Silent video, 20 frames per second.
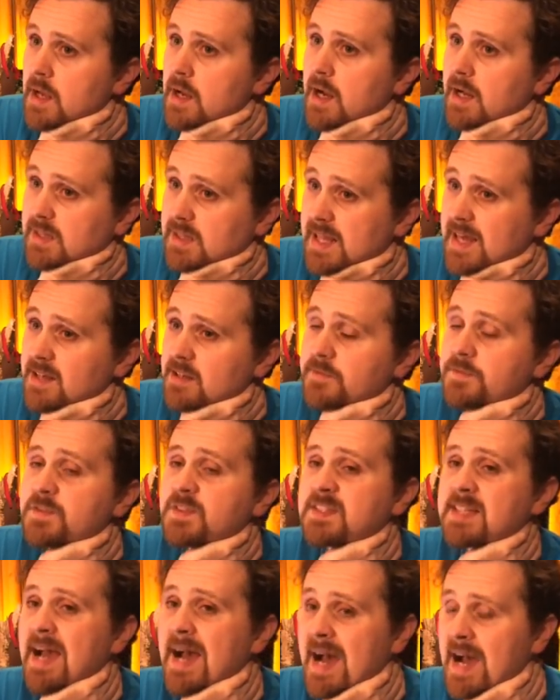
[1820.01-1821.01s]
A lot of
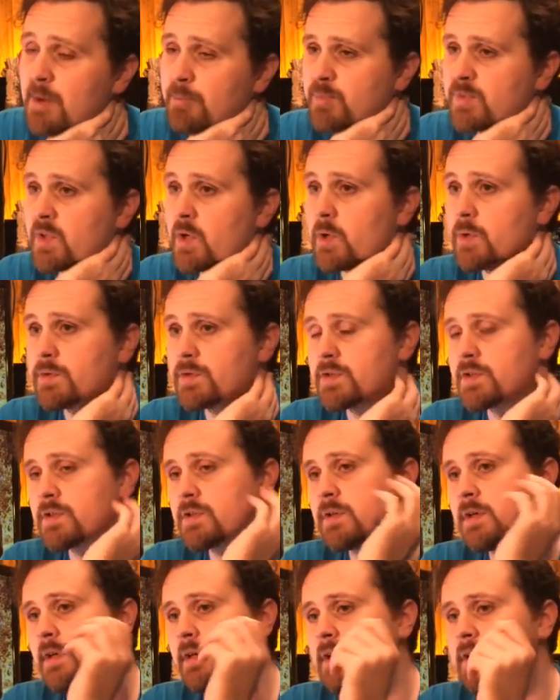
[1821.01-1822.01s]
top notes
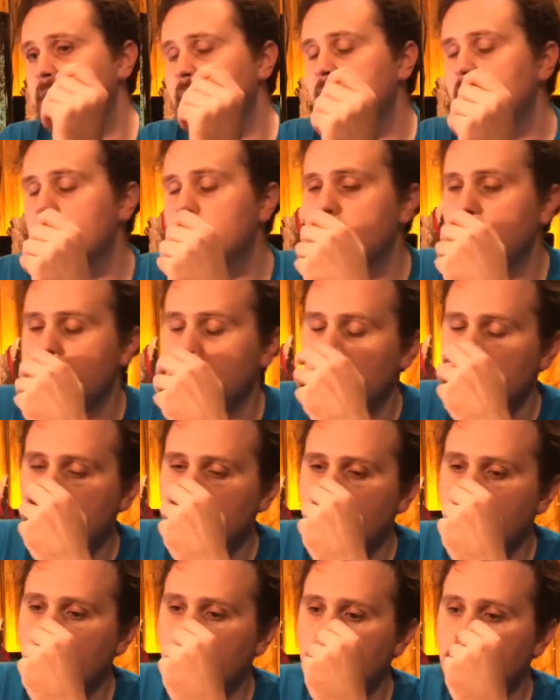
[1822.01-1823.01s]

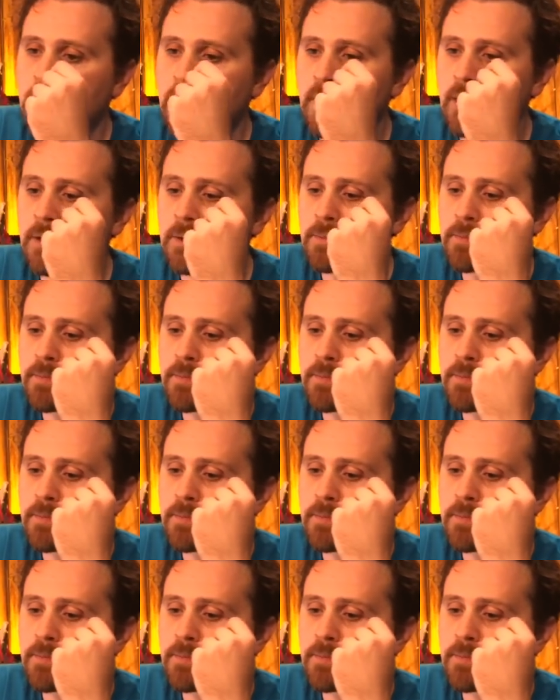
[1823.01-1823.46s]
uh,